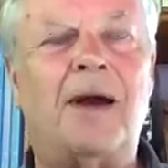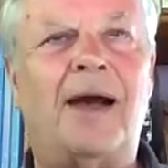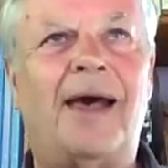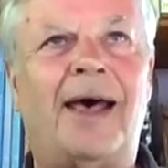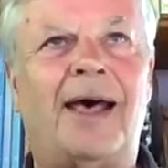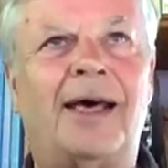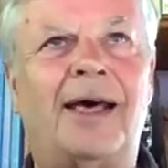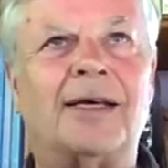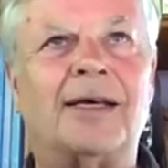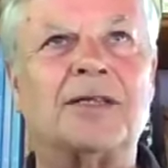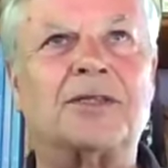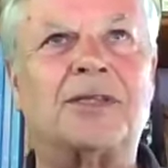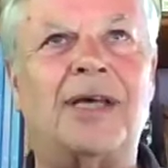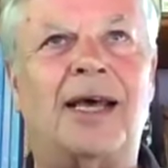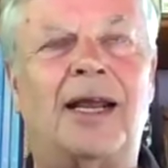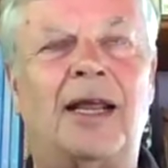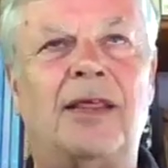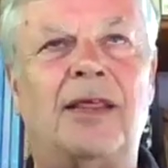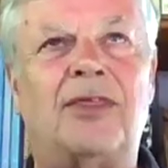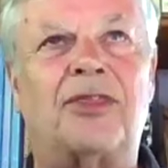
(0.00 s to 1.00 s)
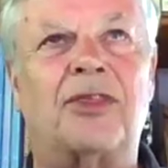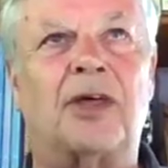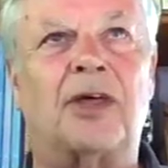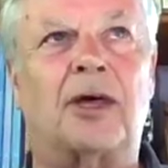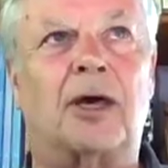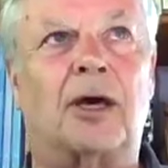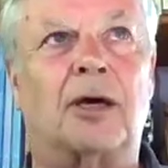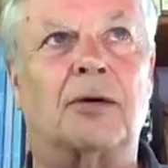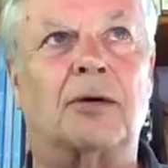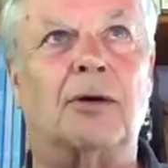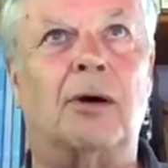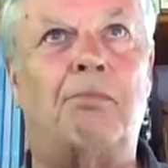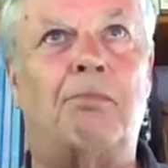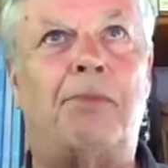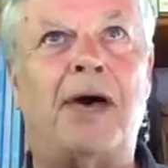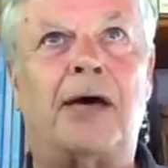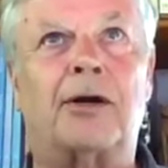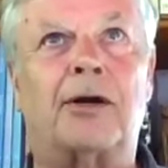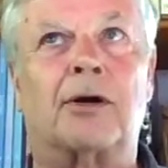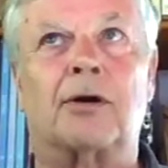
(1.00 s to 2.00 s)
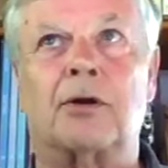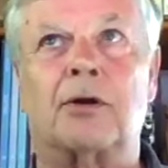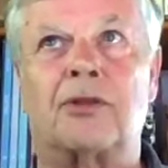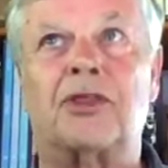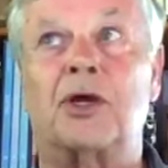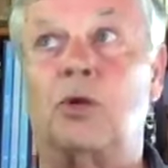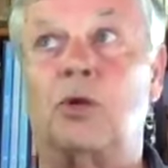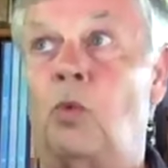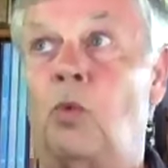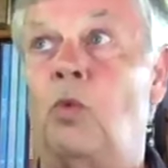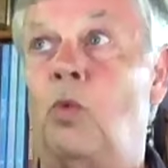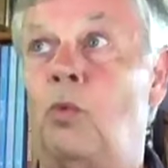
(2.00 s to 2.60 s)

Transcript: as anything better than